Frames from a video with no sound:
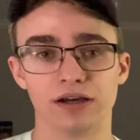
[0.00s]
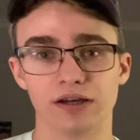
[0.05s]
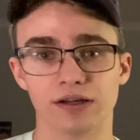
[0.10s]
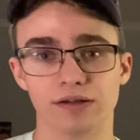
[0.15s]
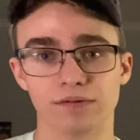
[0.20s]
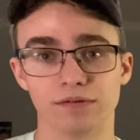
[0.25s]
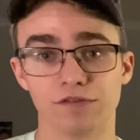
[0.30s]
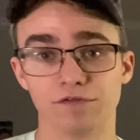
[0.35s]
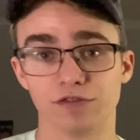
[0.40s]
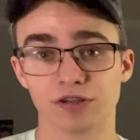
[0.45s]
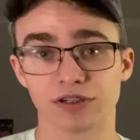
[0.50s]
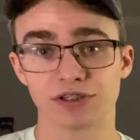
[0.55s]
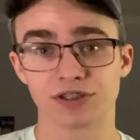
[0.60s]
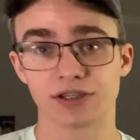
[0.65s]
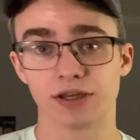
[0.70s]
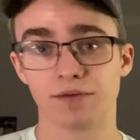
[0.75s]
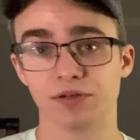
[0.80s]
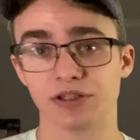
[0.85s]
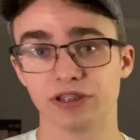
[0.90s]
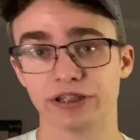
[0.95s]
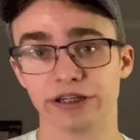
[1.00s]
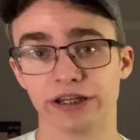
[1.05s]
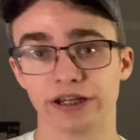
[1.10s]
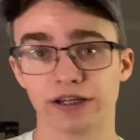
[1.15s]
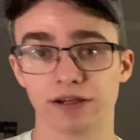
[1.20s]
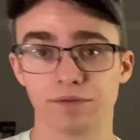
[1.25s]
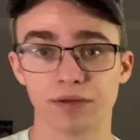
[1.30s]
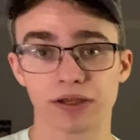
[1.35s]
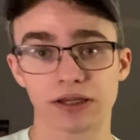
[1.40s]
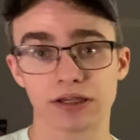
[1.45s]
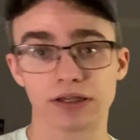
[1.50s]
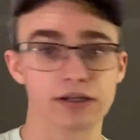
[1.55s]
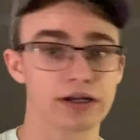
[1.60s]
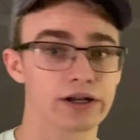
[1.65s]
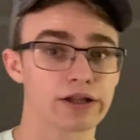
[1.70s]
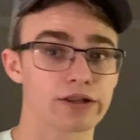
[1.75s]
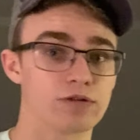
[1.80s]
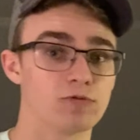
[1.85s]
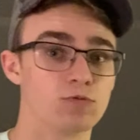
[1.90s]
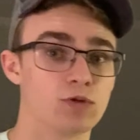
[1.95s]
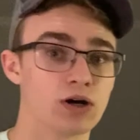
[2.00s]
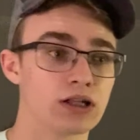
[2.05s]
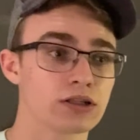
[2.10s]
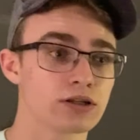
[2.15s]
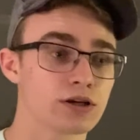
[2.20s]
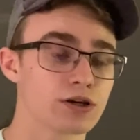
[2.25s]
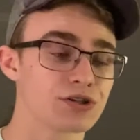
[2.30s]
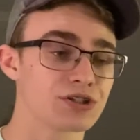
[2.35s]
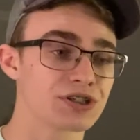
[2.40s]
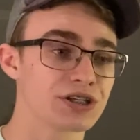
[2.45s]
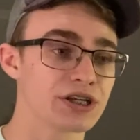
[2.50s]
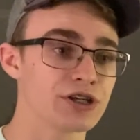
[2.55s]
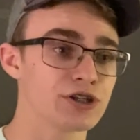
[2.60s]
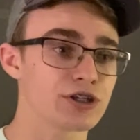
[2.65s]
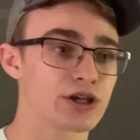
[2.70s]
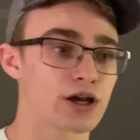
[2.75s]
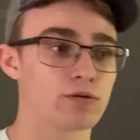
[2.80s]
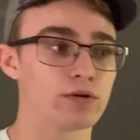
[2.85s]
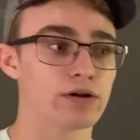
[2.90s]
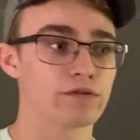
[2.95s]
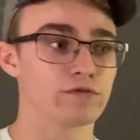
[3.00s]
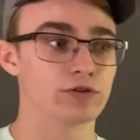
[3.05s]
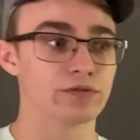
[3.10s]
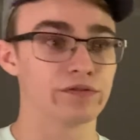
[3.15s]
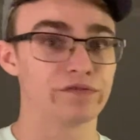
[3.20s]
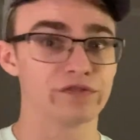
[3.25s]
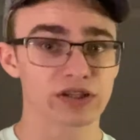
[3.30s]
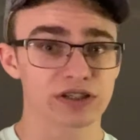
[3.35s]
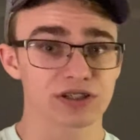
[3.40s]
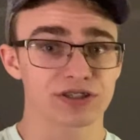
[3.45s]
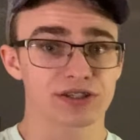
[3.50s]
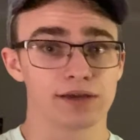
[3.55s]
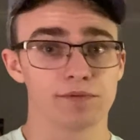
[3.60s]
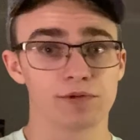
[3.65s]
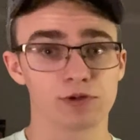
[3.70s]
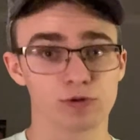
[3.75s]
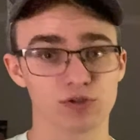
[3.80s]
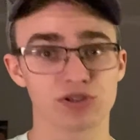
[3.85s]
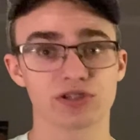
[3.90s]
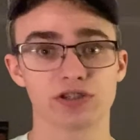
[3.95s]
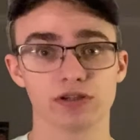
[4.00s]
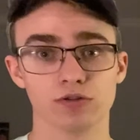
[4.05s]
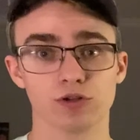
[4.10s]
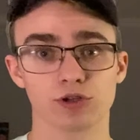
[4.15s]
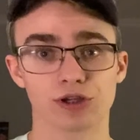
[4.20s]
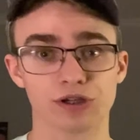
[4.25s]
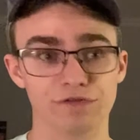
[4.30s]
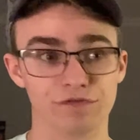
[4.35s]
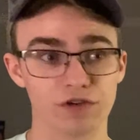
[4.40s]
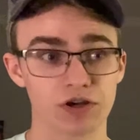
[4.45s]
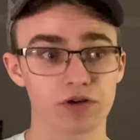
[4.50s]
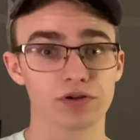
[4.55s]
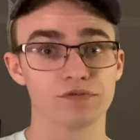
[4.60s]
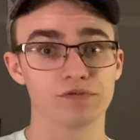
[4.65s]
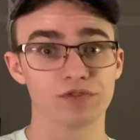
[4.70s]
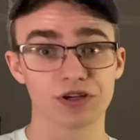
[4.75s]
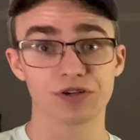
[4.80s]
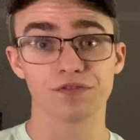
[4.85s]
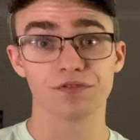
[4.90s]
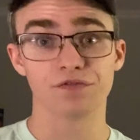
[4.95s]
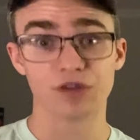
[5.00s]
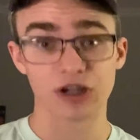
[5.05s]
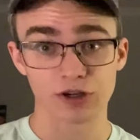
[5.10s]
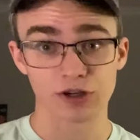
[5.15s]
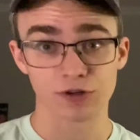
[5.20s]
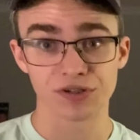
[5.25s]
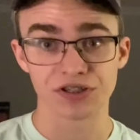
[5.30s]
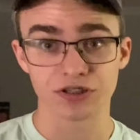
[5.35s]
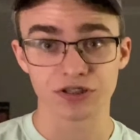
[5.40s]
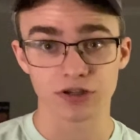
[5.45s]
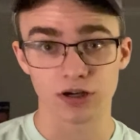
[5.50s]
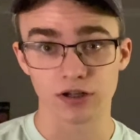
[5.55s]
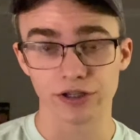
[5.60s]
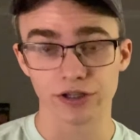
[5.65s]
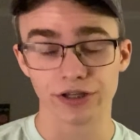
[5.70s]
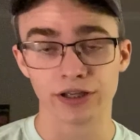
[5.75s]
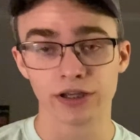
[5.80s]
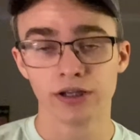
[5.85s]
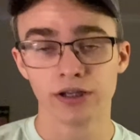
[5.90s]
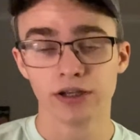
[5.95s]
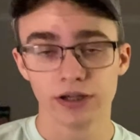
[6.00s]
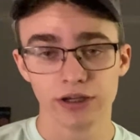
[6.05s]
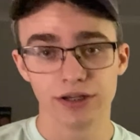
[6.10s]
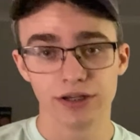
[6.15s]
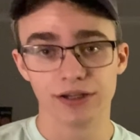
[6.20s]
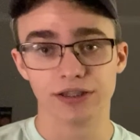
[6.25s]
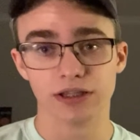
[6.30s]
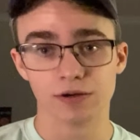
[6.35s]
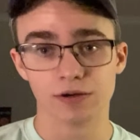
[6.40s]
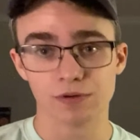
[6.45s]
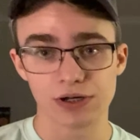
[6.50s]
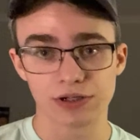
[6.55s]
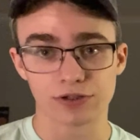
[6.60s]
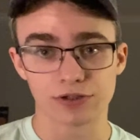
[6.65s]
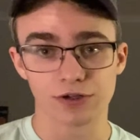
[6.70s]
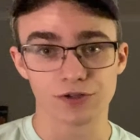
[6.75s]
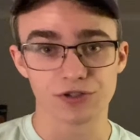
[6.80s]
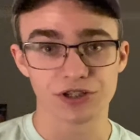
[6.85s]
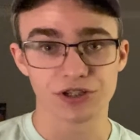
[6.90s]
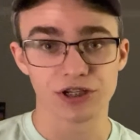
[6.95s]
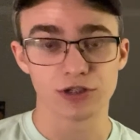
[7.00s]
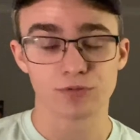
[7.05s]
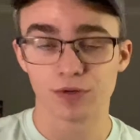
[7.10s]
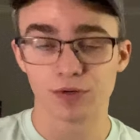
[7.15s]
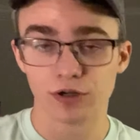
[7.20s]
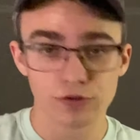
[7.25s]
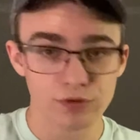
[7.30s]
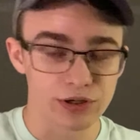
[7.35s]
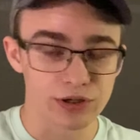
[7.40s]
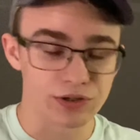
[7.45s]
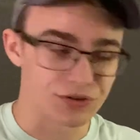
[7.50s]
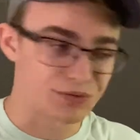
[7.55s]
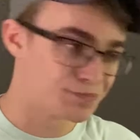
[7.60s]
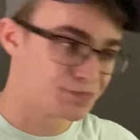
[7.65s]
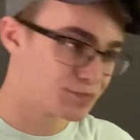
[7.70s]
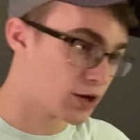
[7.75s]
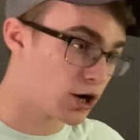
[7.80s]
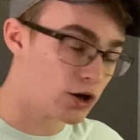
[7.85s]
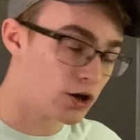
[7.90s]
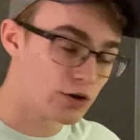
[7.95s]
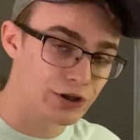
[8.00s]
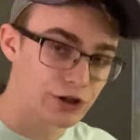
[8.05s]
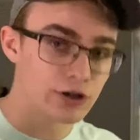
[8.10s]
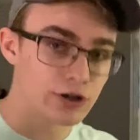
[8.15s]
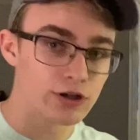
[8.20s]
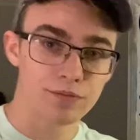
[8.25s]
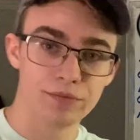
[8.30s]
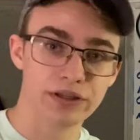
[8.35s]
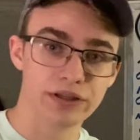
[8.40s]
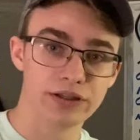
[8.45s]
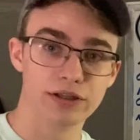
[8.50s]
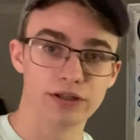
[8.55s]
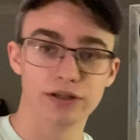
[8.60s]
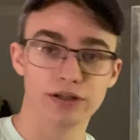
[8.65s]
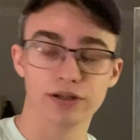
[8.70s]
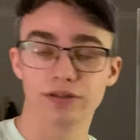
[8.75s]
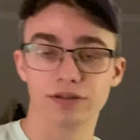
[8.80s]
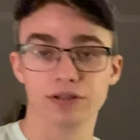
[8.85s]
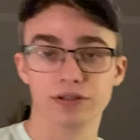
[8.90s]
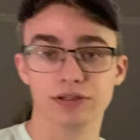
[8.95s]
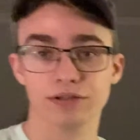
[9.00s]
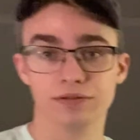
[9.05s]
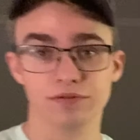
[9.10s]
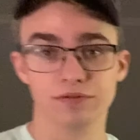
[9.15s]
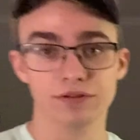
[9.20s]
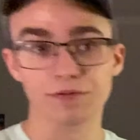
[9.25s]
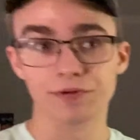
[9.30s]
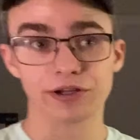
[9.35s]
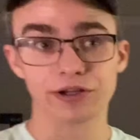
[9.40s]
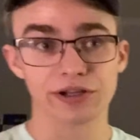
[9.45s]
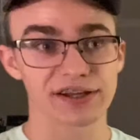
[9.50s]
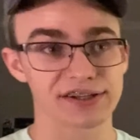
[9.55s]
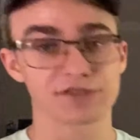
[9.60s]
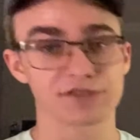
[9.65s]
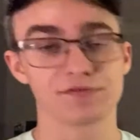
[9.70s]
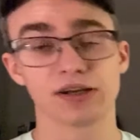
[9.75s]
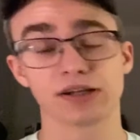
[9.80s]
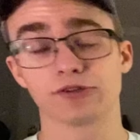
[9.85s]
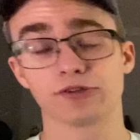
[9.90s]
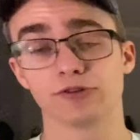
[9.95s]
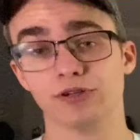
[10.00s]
Invictus Gaming didn't end up making it out of that wildcard stage. However, Invictus Gaming was still looking very, very, very solid in that wildcard stage, but who knows? Ollie could have been the real X factor.